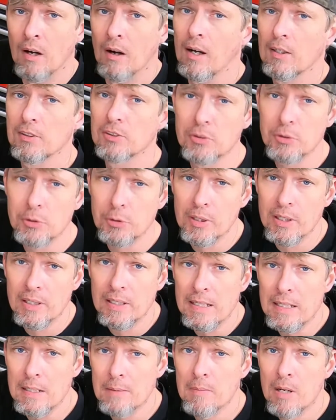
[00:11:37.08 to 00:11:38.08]
Also, you can
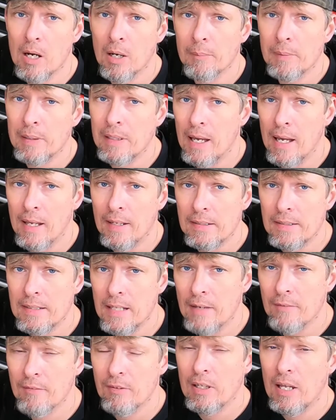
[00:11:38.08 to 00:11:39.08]
email me at
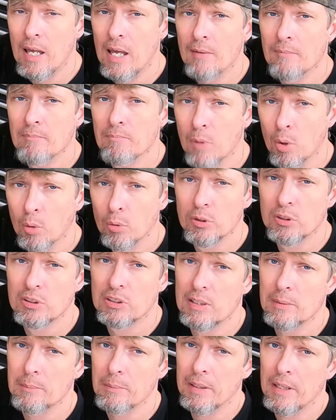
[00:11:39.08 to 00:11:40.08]
david at
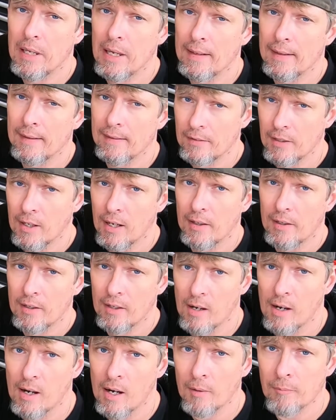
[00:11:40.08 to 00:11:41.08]

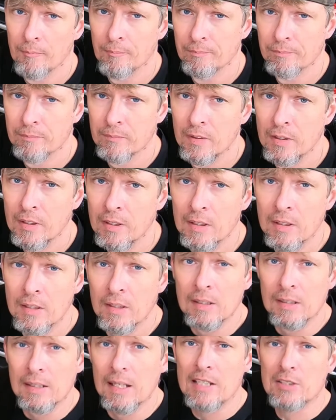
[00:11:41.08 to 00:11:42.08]
motorcitymechanic.com.
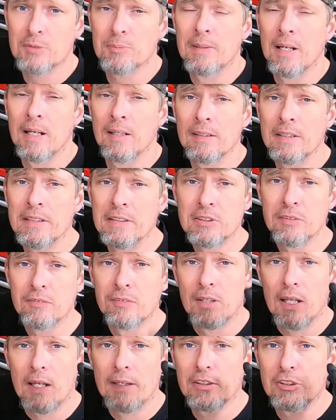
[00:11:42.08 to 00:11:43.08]
Last but not least, if
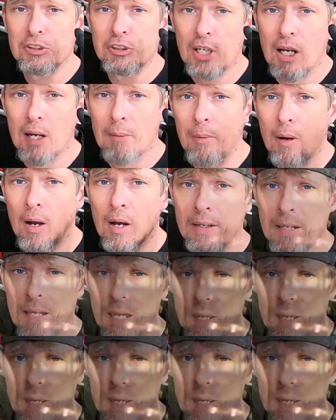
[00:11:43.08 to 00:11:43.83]
you like to shop on